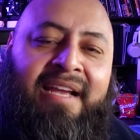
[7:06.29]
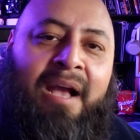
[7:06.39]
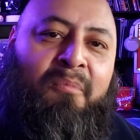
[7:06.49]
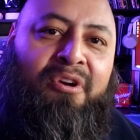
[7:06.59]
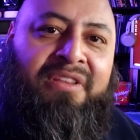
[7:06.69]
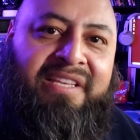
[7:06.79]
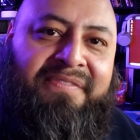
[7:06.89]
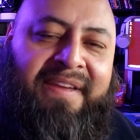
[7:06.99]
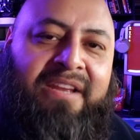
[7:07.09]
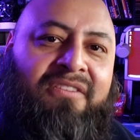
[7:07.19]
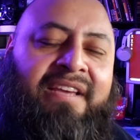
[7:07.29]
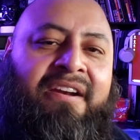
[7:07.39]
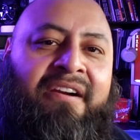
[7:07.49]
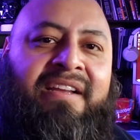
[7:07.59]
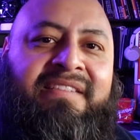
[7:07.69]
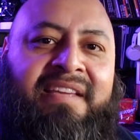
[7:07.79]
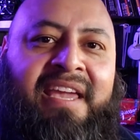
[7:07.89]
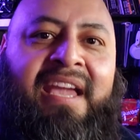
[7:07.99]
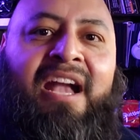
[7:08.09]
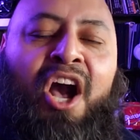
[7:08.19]
check out more of these videos at Artist
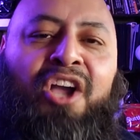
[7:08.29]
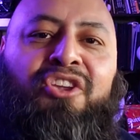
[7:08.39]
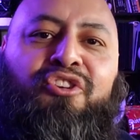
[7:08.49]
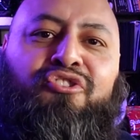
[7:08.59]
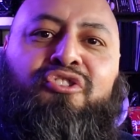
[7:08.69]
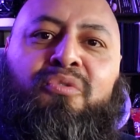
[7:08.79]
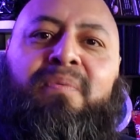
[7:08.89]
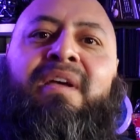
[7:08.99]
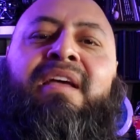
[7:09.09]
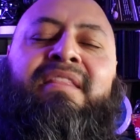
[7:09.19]
King on YouTube.